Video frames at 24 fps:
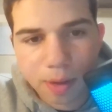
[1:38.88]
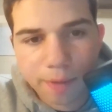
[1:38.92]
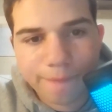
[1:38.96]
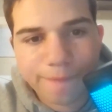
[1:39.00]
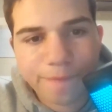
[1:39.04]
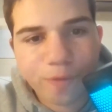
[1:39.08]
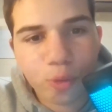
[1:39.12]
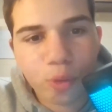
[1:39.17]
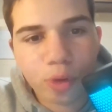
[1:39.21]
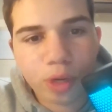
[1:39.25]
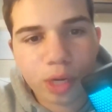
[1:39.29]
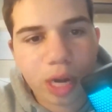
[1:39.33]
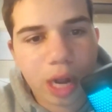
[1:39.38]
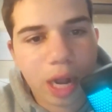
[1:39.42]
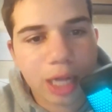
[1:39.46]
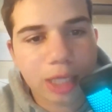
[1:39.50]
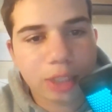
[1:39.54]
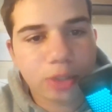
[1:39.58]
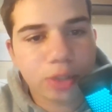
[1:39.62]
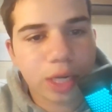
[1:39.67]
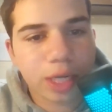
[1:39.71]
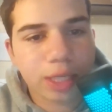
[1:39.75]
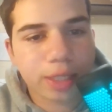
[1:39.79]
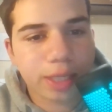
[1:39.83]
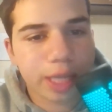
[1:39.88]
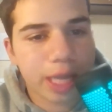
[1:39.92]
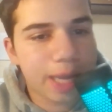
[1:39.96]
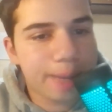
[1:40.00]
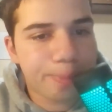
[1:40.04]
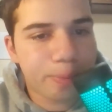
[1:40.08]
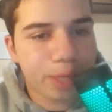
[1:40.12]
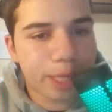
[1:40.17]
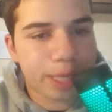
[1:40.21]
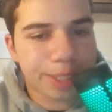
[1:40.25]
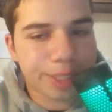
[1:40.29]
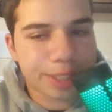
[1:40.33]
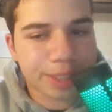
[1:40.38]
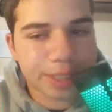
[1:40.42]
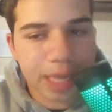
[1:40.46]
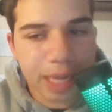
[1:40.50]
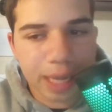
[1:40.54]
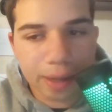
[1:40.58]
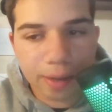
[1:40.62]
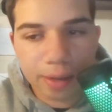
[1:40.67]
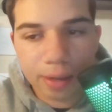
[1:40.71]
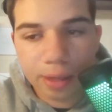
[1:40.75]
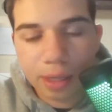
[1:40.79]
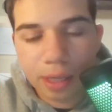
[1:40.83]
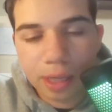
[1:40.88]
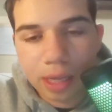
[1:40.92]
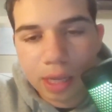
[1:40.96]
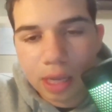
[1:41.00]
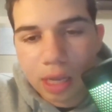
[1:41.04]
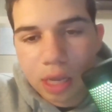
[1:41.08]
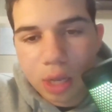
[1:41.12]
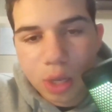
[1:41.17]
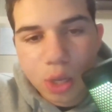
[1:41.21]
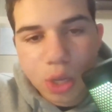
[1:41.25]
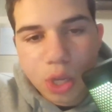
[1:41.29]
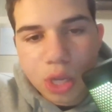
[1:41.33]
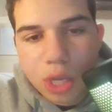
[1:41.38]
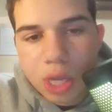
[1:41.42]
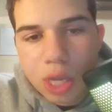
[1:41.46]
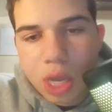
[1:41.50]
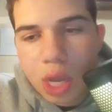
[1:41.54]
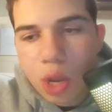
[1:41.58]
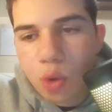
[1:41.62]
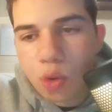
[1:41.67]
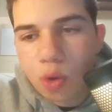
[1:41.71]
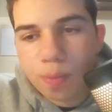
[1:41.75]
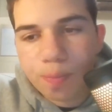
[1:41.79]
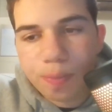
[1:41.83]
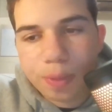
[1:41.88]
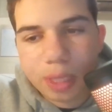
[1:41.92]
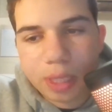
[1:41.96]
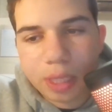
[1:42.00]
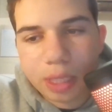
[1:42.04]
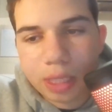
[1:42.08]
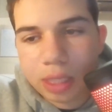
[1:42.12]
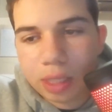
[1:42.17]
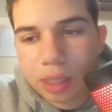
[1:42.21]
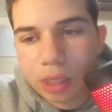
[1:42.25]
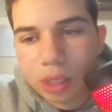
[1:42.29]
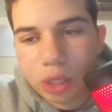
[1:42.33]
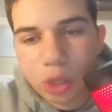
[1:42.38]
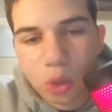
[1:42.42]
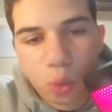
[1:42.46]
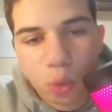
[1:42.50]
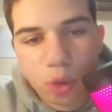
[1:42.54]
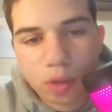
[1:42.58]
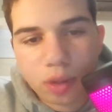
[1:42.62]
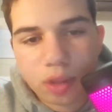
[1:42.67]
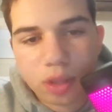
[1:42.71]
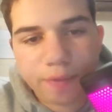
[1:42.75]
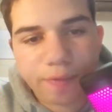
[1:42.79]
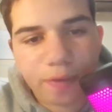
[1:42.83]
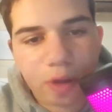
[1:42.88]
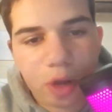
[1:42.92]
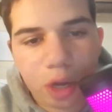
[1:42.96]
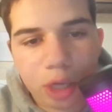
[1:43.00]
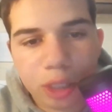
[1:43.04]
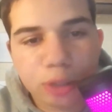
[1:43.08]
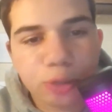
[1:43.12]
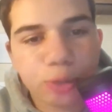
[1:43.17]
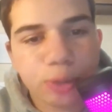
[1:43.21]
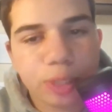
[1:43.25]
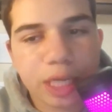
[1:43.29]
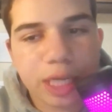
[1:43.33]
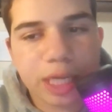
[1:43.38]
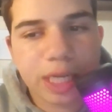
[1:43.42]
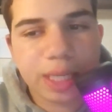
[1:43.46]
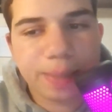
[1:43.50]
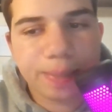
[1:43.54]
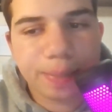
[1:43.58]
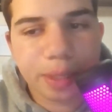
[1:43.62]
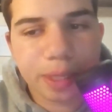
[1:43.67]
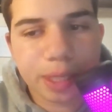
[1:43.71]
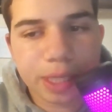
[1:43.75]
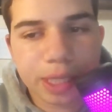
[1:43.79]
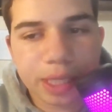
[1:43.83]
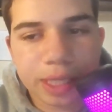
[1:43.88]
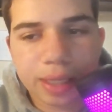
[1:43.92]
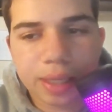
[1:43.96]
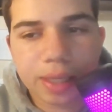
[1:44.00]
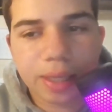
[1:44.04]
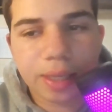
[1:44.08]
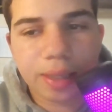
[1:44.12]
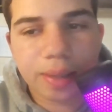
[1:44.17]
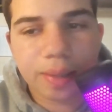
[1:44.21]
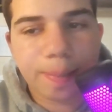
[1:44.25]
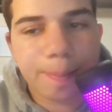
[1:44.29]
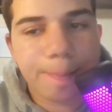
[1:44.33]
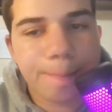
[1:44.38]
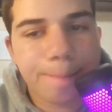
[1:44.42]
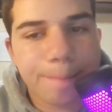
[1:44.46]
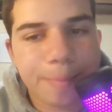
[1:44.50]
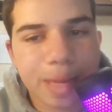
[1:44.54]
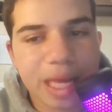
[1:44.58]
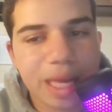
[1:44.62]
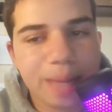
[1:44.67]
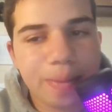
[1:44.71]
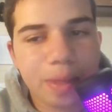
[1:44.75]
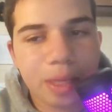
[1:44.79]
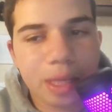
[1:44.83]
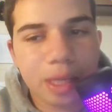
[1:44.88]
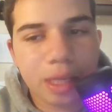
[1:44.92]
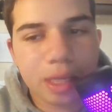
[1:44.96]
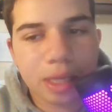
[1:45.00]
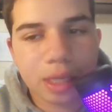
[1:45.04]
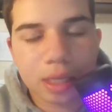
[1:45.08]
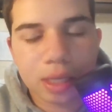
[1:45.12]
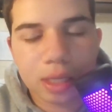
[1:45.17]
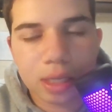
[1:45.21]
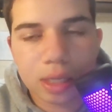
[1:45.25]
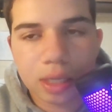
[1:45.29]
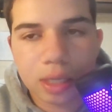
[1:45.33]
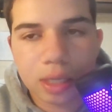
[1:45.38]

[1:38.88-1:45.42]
for a contract like Blake Snell, it would be north of $180 million, maybe